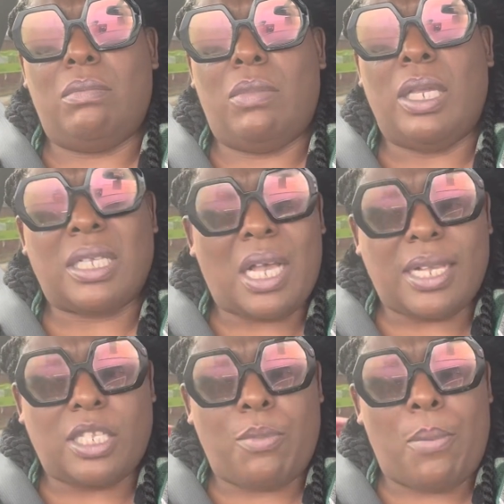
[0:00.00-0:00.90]
is a
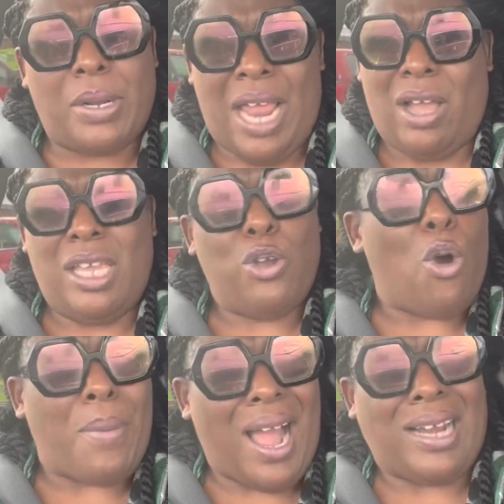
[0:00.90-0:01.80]
customer, but now he
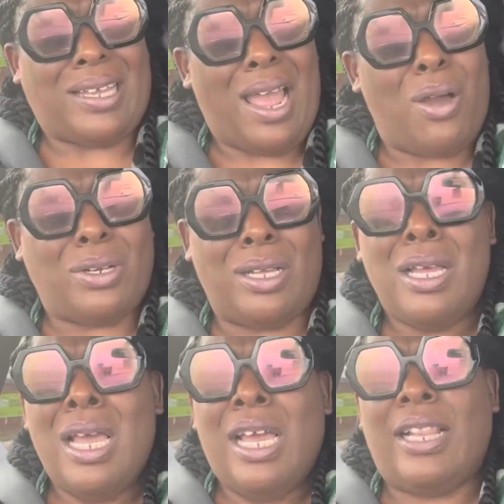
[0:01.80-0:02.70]
going behind the counter.
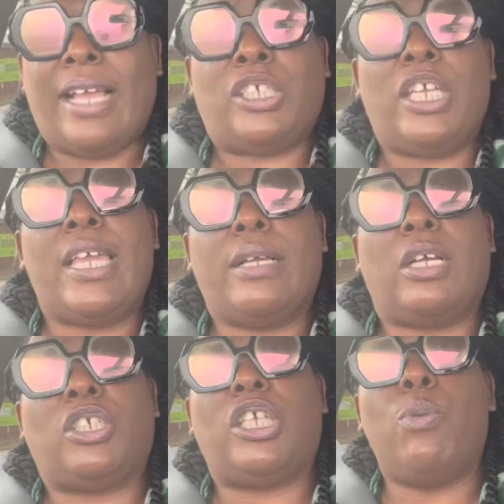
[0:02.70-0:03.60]
Like,
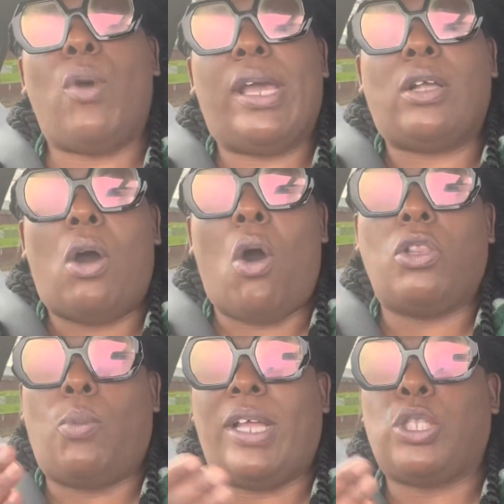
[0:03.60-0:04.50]
because she went all
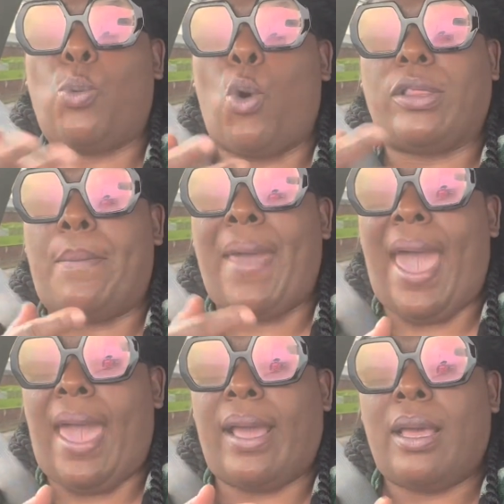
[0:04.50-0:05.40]
the way toward the
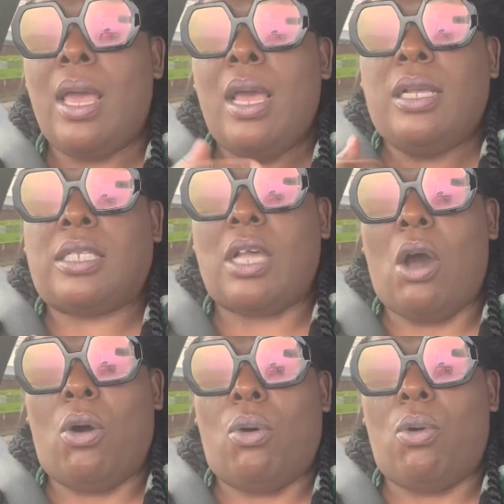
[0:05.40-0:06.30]
back.
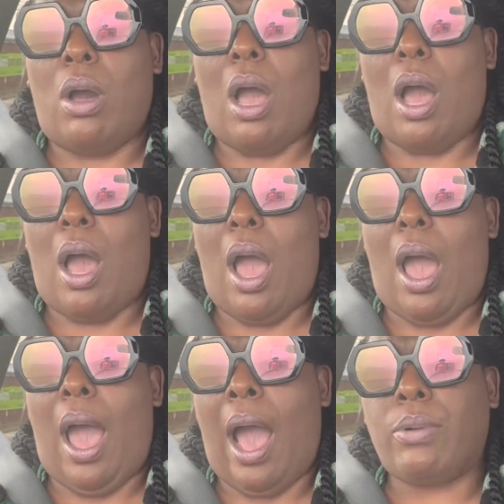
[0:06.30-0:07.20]
So
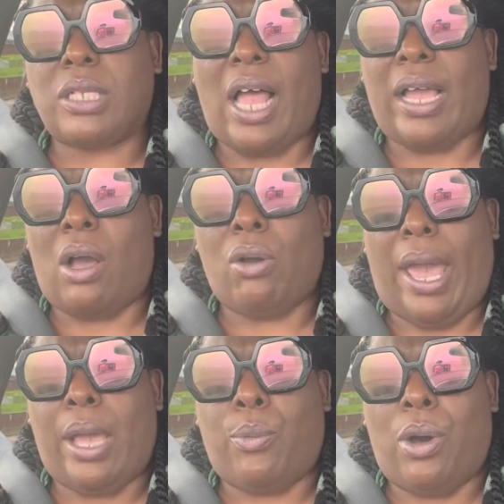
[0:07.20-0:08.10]
I was like,
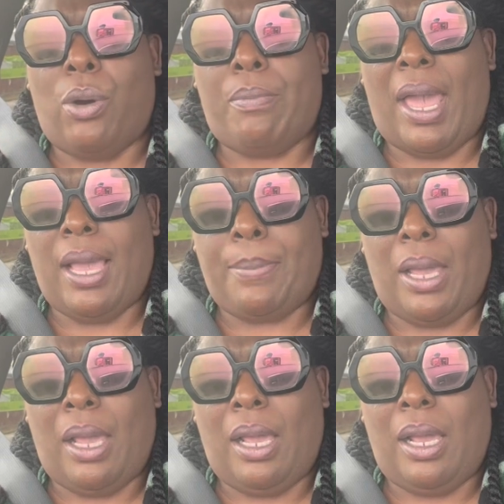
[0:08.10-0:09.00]
okay, well,
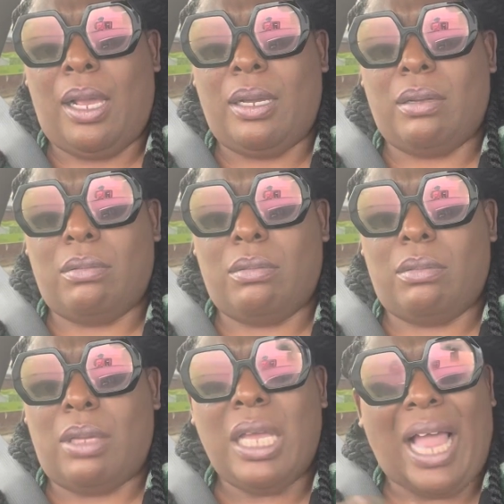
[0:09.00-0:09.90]
maybe
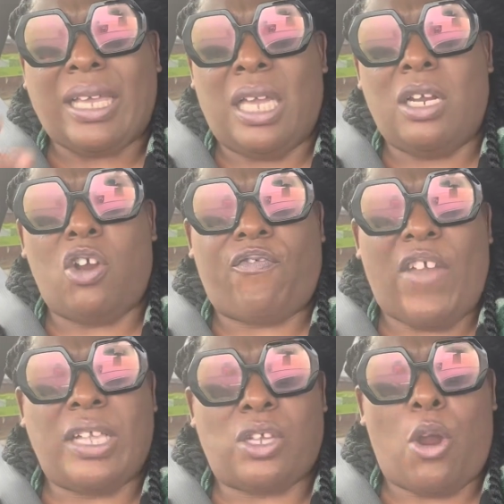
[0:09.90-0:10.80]
he like getting in her
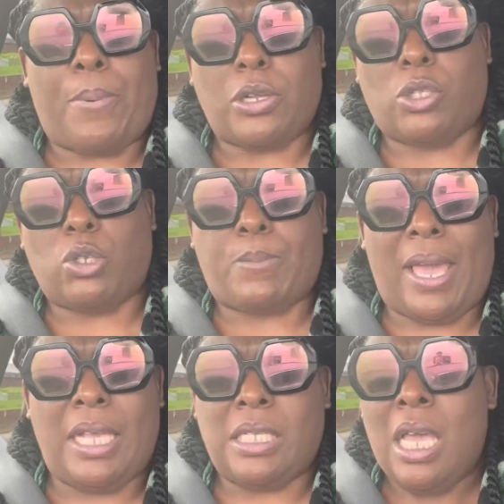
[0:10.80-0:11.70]
face, in her personal
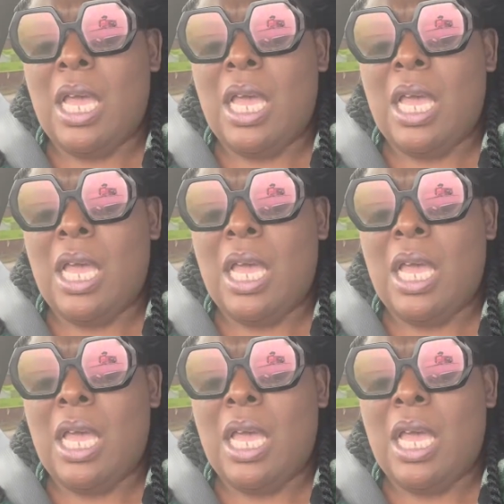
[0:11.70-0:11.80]
space.